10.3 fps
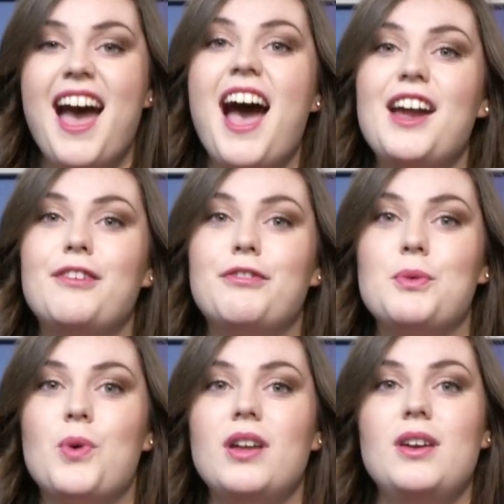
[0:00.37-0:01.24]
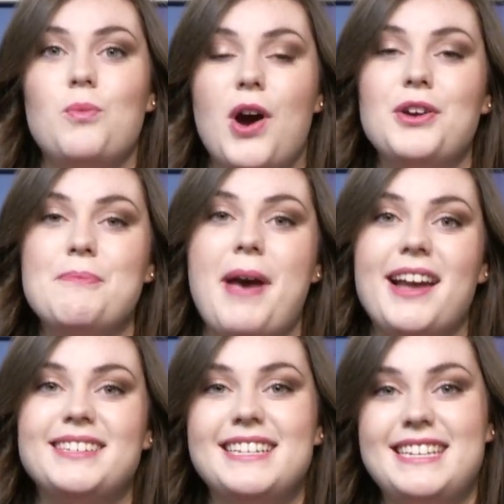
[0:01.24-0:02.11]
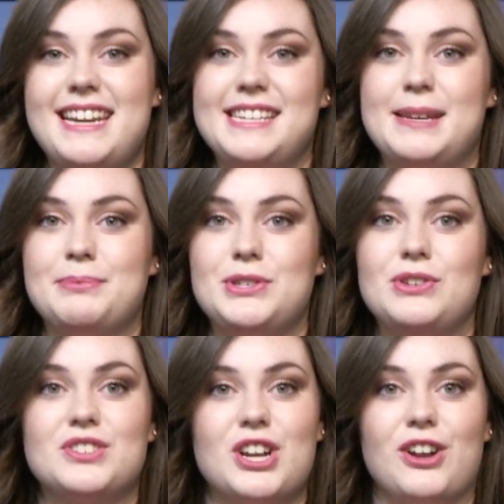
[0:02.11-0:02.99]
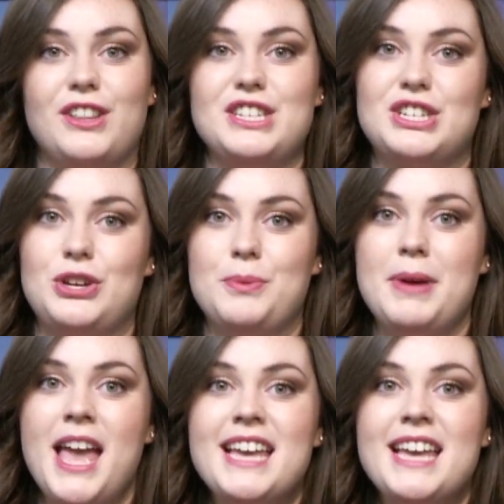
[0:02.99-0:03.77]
Hi everyone, and welcome back to today's episode of Scarlet Scoop.